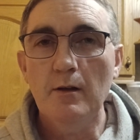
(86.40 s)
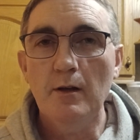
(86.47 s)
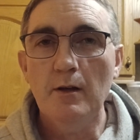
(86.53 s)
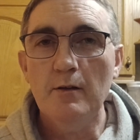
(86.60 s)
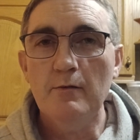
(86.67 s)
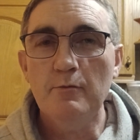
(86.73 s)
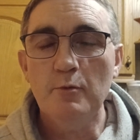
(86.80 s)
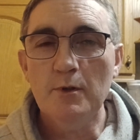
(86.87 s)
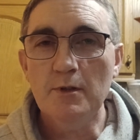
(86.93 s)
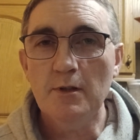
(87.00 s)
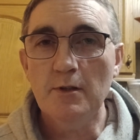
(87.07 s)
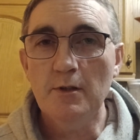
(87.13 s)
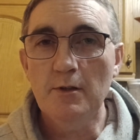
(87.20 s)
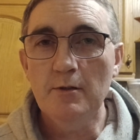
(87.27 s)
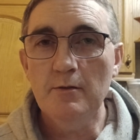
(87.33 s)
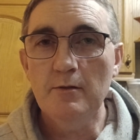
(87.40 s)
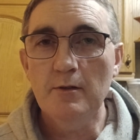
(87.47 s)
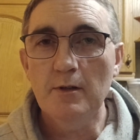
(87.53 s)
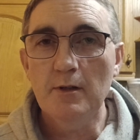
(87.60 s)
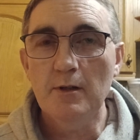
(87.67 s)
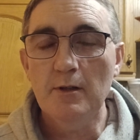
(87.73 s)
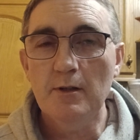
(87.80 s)
I've wanted to do
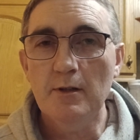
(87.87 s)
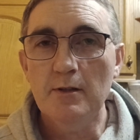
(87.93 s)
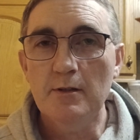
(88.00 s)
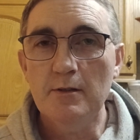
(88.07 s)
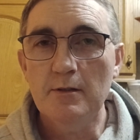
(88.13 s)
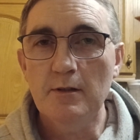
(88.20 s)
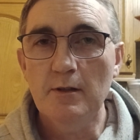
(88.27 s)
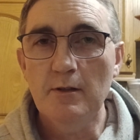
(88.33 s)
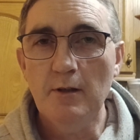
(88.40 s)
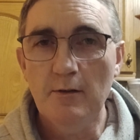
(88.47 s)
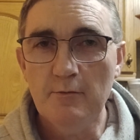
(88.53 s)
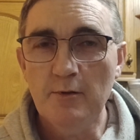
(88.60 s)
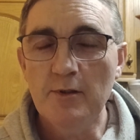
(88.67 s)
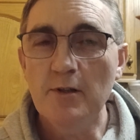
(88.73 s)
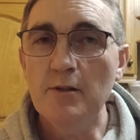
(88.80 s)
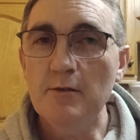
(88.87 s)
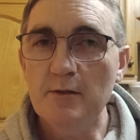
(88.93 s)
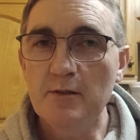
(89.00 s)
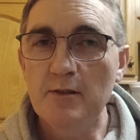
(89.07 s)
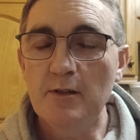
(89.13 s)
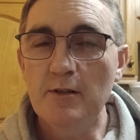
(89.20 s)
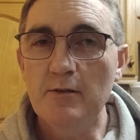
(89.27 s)
a
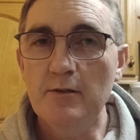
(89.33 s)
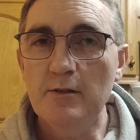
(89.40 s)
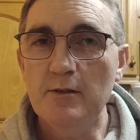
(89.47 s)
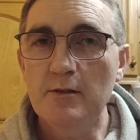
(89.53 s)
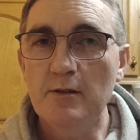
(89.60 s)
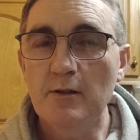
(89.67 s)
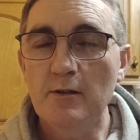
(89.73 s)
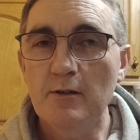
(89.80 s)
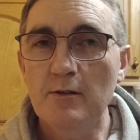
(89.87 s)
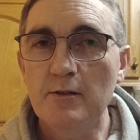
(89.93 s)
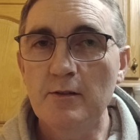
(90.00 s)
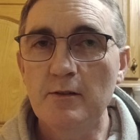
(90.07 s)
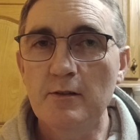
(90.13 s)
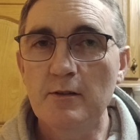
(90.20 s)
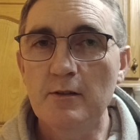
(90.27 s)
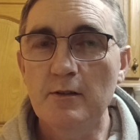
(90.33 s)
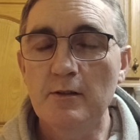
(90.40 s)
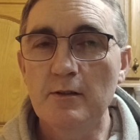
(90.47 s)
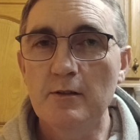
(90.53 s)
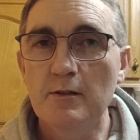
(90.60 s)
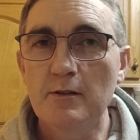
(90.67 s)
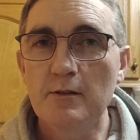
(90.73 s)
series on
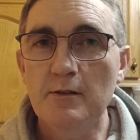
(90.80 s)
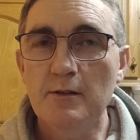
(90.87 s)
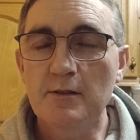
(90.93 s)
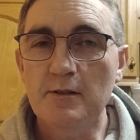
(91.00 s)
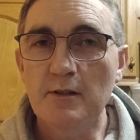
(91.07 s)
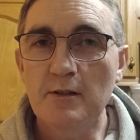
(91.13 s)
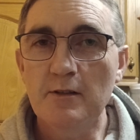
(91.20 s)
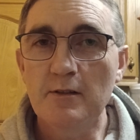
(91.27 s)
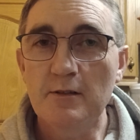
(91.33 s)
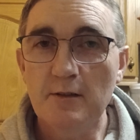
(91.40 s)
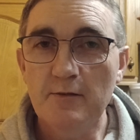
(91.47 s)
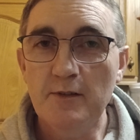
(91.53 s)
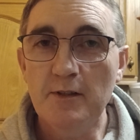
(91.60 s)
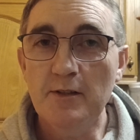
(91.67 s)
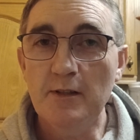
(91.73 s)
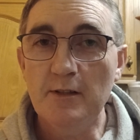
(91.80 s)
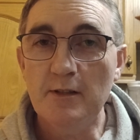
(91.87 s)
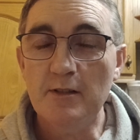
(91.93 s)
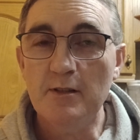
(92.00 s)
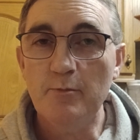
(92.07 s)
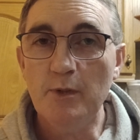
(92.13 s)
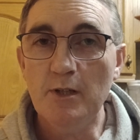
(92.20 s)
the science of near-death
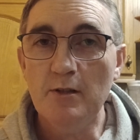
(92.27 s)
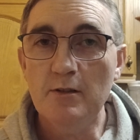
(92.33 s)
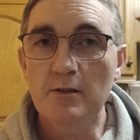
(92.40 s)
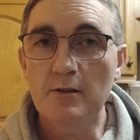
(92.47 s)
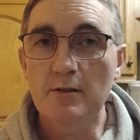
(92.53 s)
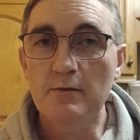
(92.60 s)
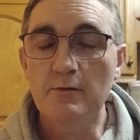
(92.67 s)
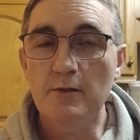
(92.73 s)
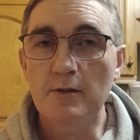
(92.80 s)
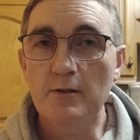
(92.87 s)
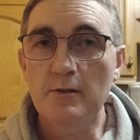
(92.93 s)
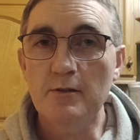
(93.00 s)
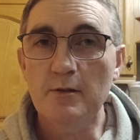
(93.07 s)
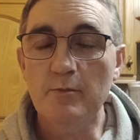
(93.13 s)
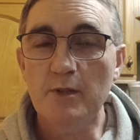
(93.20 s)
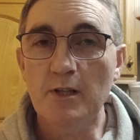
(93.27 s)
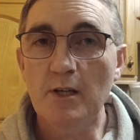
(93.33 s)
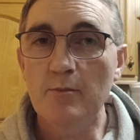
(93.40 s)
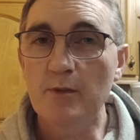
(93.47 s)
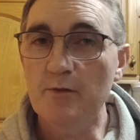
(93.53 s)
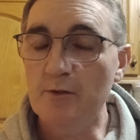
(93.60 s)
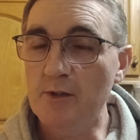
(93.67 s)
experiences for some
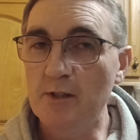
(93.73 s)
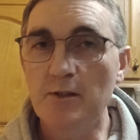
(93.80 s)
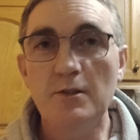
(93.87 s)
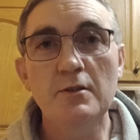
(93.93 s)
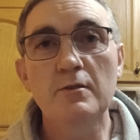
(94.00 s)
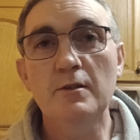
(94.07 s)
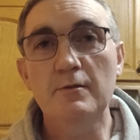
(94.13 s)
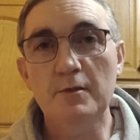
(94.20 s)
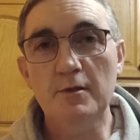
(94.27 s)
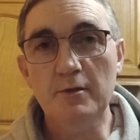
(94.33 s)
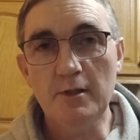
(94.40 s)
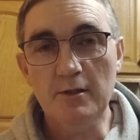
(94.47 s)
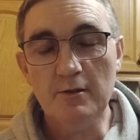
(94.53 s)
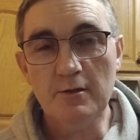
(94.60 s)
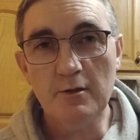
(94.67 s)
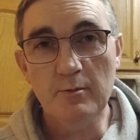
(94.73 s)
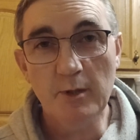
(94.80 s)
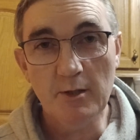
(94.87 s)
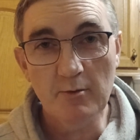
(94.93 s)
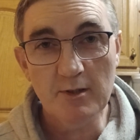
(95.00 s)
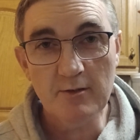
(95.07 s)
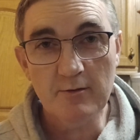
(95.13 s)
time. I tried to do it a few years ago, but I
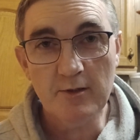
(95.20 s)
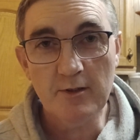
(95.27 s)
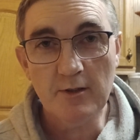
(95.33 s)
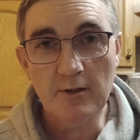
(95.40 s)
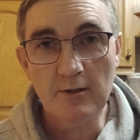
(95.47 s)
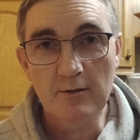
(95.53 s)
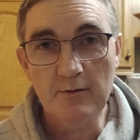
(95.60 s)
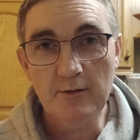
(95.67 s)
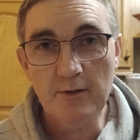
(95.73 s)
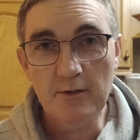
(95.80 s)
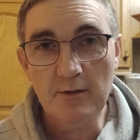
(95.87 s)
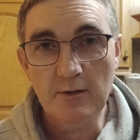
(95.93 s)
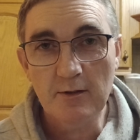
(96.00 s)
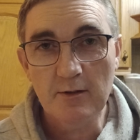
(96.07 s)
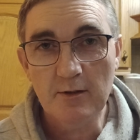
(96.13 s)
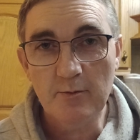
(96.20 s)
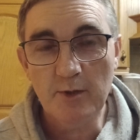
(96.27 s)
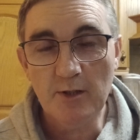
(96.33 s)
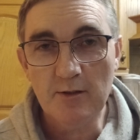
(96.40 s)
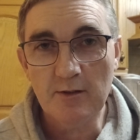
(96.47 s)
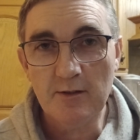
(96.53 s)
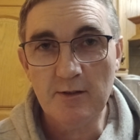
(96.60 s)
wasn't very confident, to be
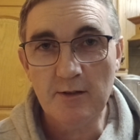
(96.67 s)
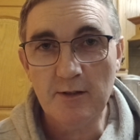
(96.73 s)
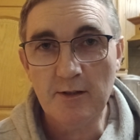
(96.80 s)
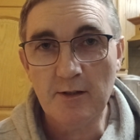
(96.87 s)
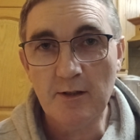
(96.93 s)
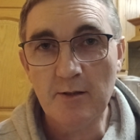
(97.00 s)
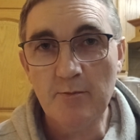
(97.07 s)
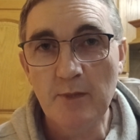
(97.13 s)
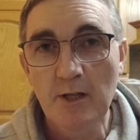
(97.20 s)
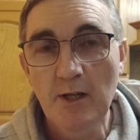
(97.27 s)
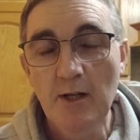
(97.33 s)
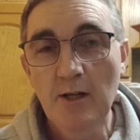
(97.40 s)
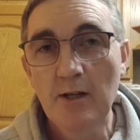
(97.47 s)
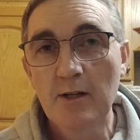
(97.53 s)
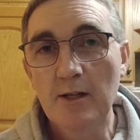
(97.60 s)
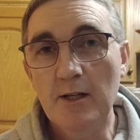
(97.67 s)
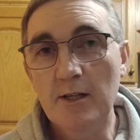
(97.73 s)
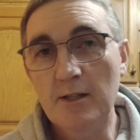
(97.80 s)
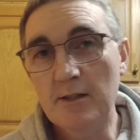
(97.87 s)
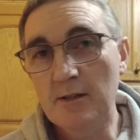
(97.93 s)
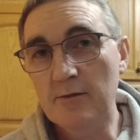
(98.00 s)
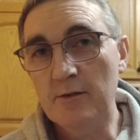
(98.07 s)
honest, at the time. I had
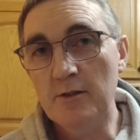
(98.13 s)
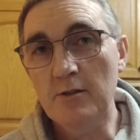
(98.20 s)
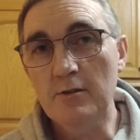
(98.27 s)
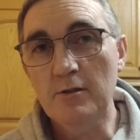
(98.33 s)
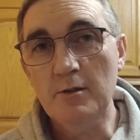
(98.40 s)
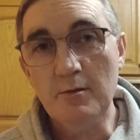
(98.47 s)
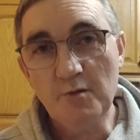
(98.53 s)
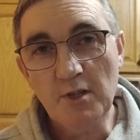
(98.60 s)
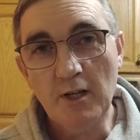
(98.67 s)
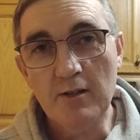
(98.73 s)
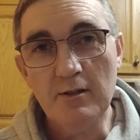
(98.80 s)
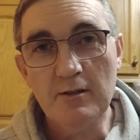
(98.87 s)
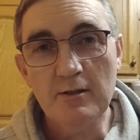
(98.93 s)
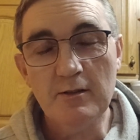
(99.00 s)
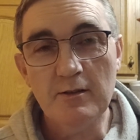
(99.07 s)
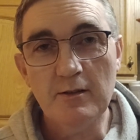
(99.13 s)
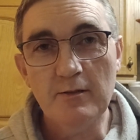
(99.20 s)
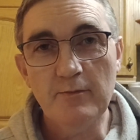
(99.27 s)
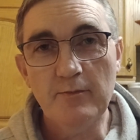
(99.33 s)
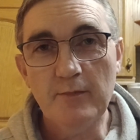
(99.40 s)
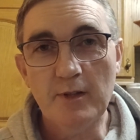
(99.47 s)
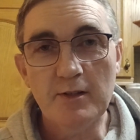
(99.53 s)
a different YouTube channel
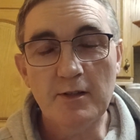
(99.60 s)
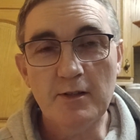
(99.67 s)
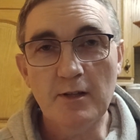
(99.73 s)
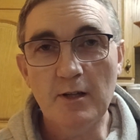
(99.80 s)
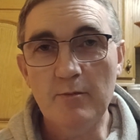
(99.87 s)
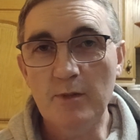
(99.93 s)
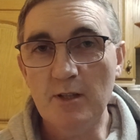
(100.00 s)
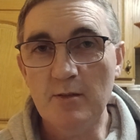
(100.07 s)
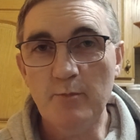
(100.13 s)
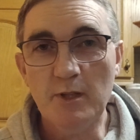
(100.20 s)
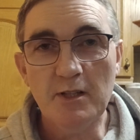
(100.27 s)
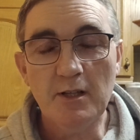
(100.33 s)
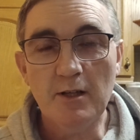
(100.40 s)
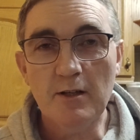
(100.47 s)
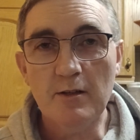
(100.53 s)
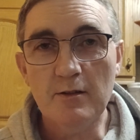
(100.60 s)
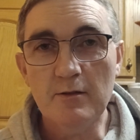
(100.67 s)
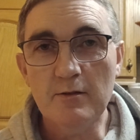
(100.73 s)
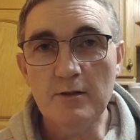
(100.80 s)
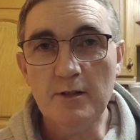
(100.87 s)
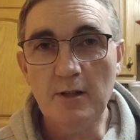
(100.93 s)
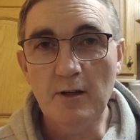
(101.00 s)
at the time that's been taken
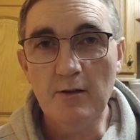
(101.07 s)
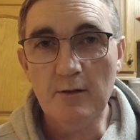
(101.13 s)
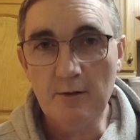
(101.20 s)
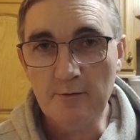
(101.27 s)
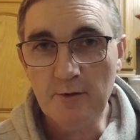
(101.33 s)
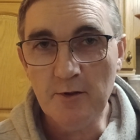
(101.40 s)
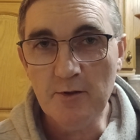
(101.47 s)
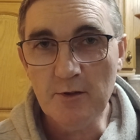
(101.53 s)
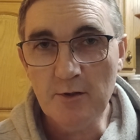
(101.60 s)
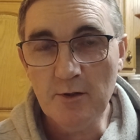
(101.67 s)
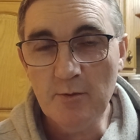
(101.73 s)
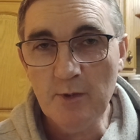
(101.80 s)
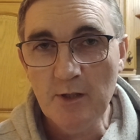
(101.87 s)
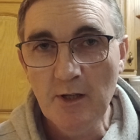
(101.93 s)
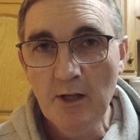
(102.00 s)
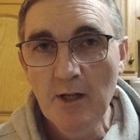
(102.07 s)
off YouTube.